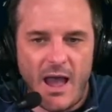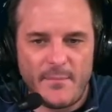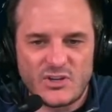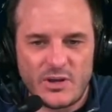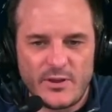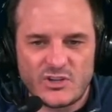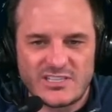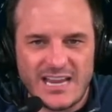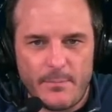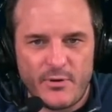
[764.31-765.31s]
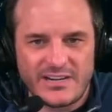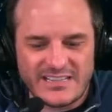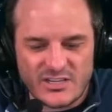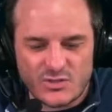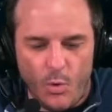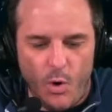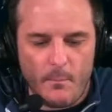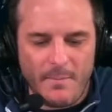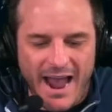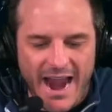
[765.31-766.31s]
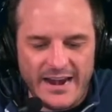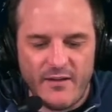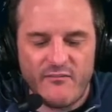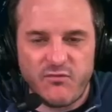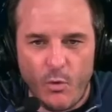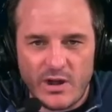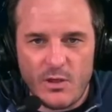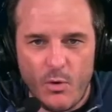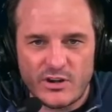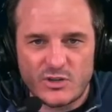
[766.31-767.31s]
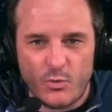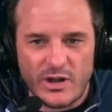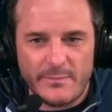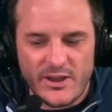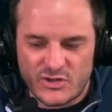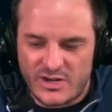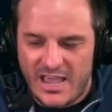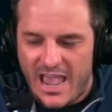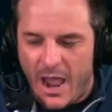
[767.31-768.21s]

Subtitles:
Michigan, Michigan State, predict the score. Mine, 41-20 Michigan.